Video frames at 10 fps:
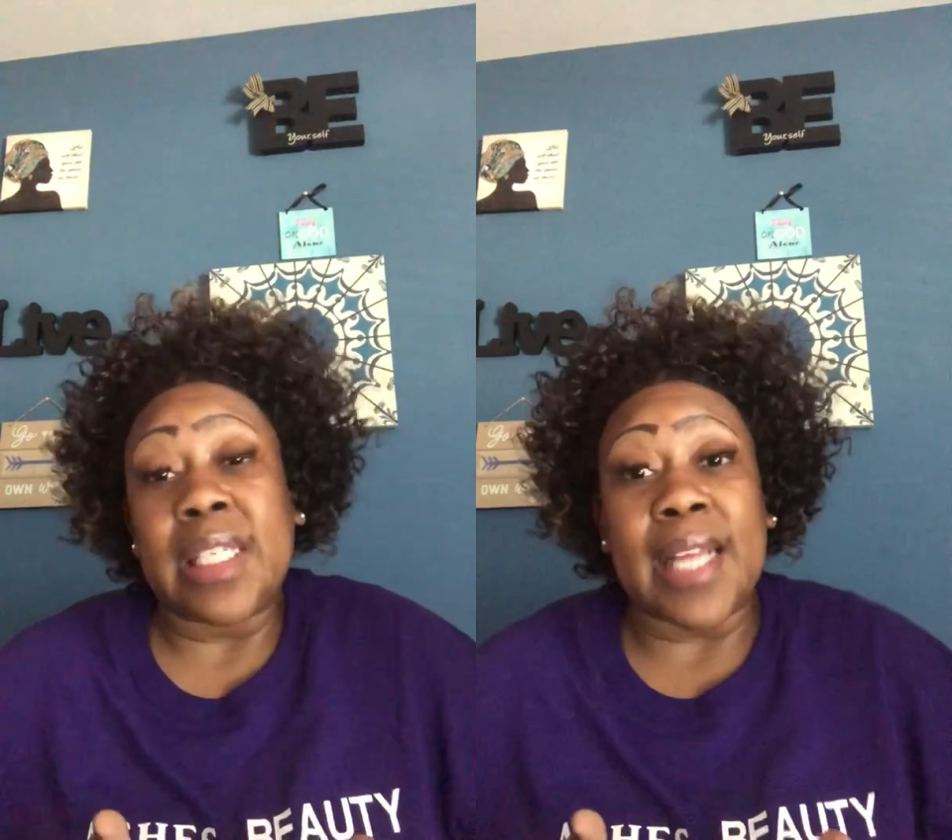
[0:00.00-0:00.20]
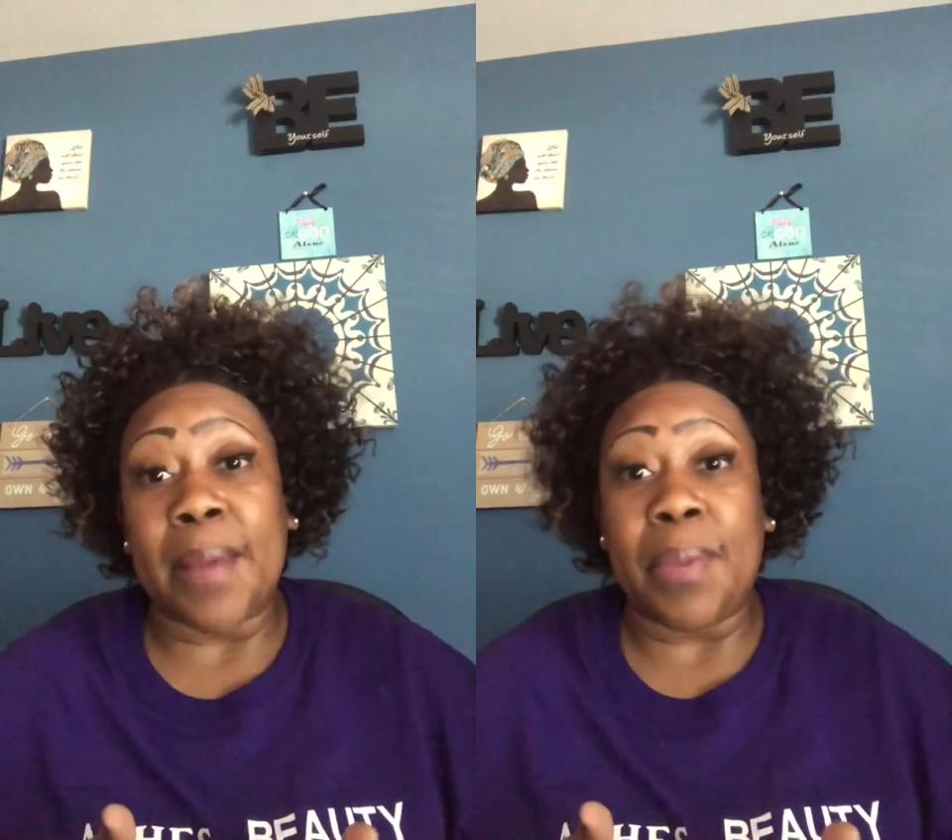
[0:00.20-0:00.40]

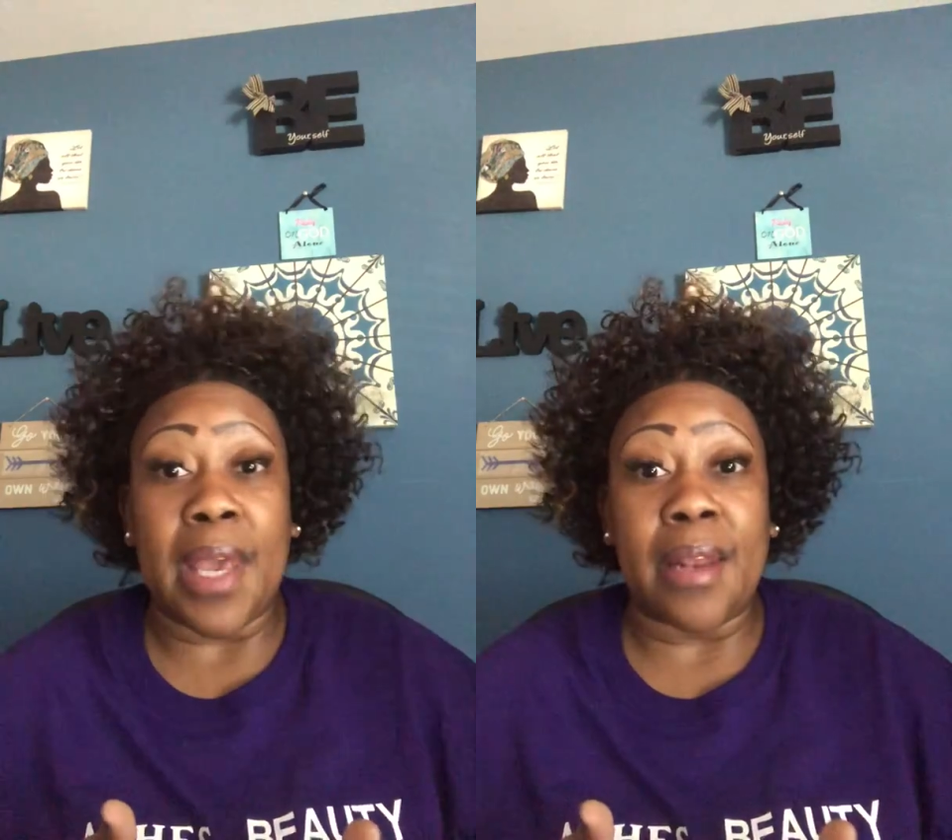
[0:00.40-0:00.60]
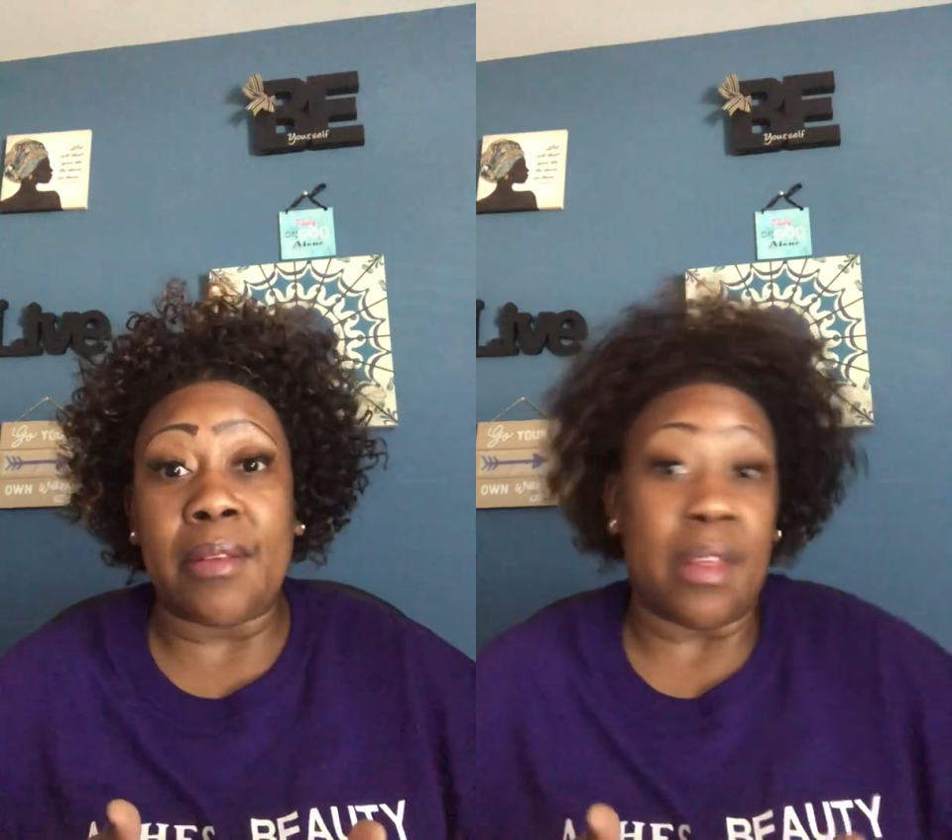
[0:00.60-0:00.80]
just like
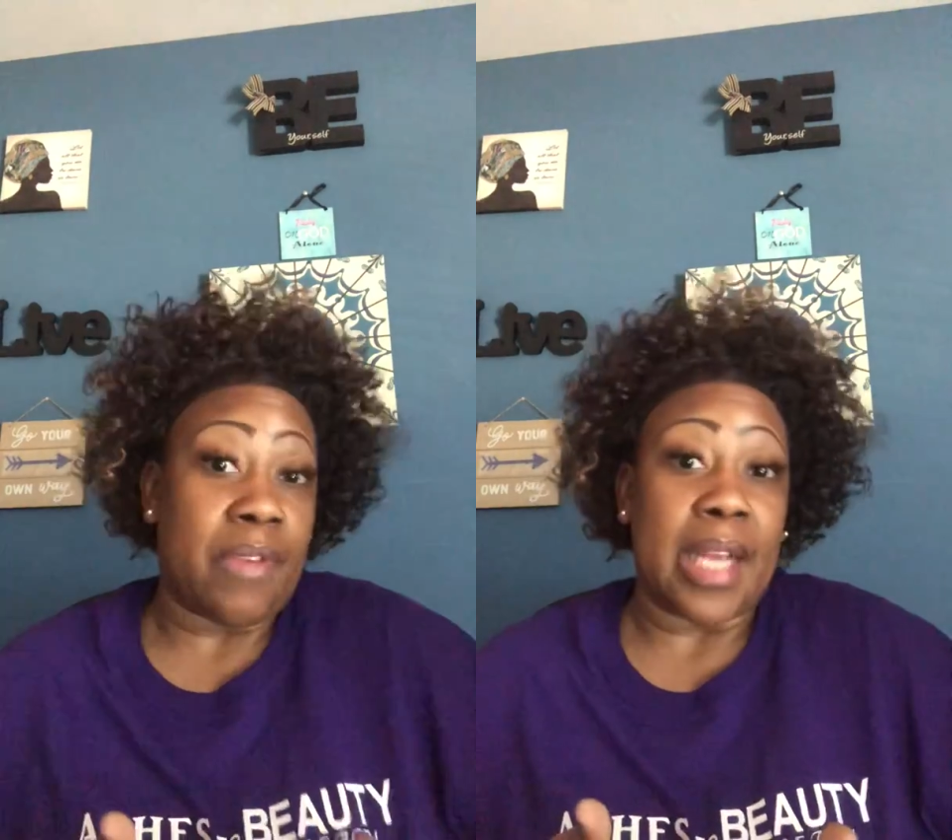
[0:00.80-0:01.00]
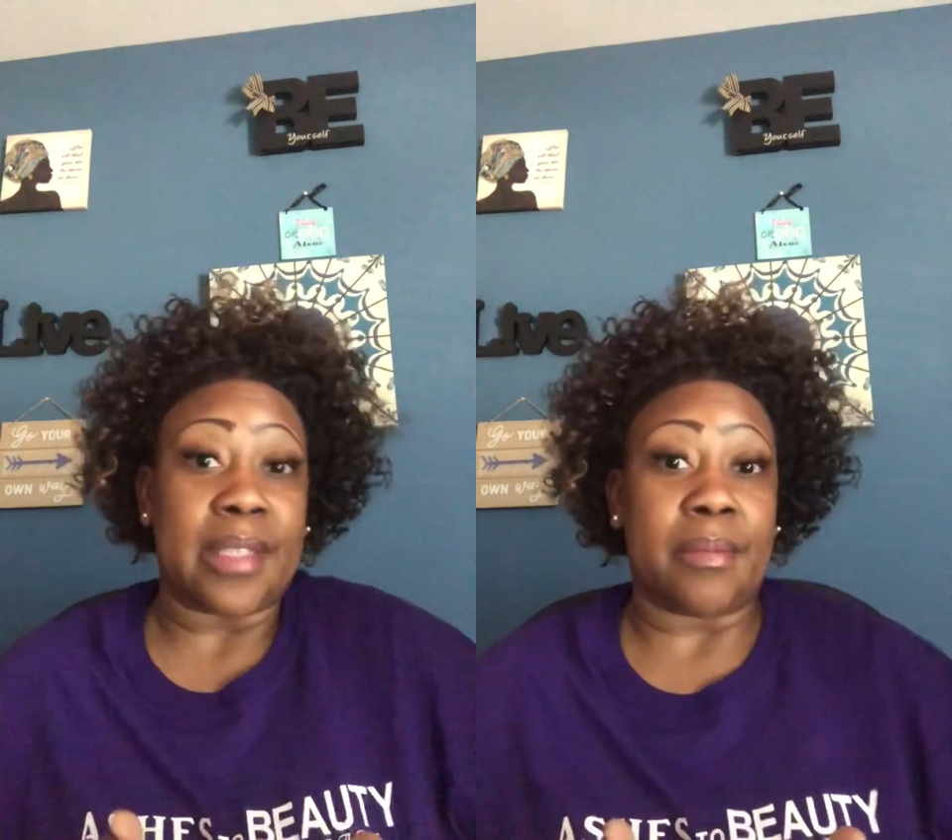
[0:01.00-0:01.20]
being the
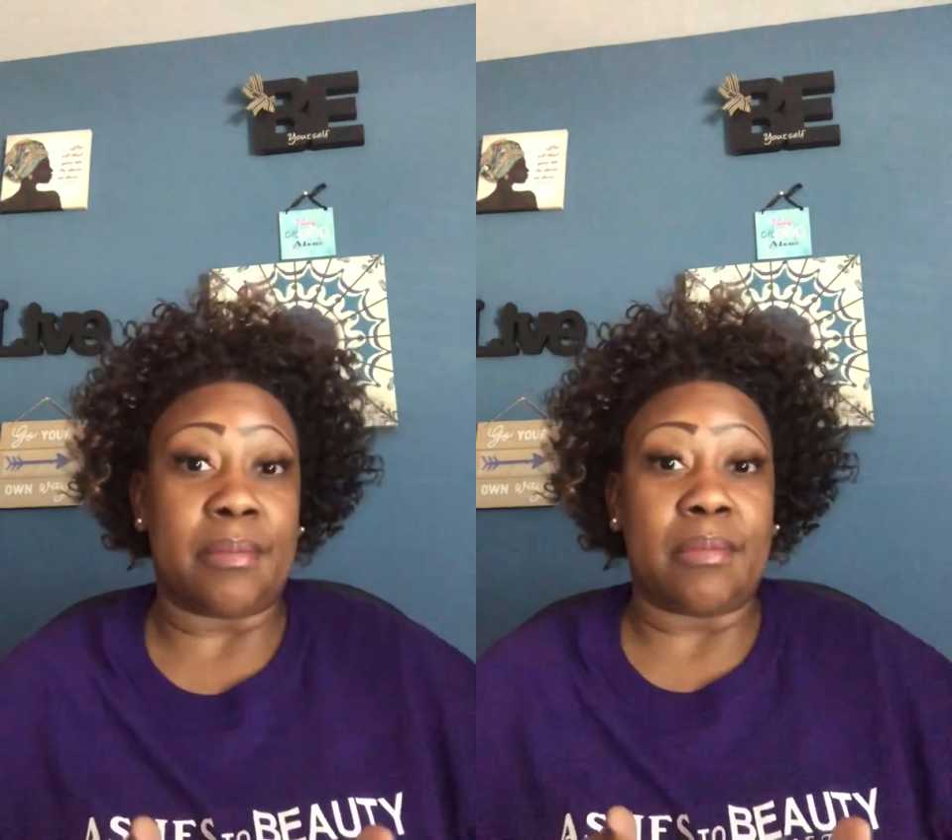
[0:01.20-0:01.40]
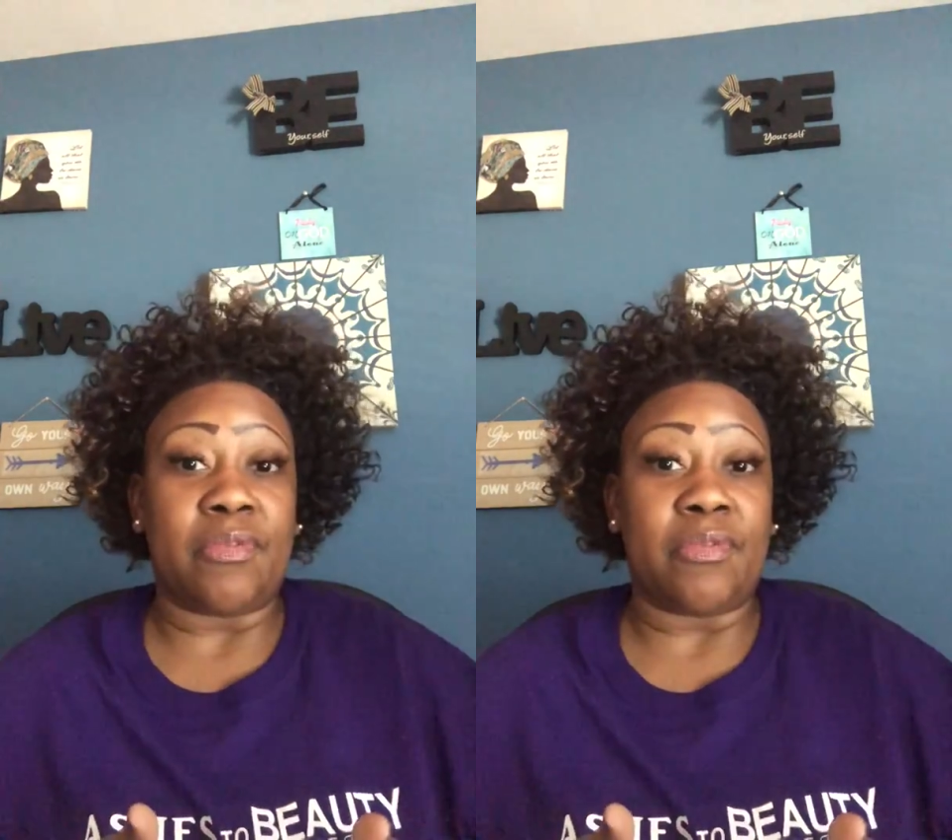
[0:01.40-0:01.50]
victim.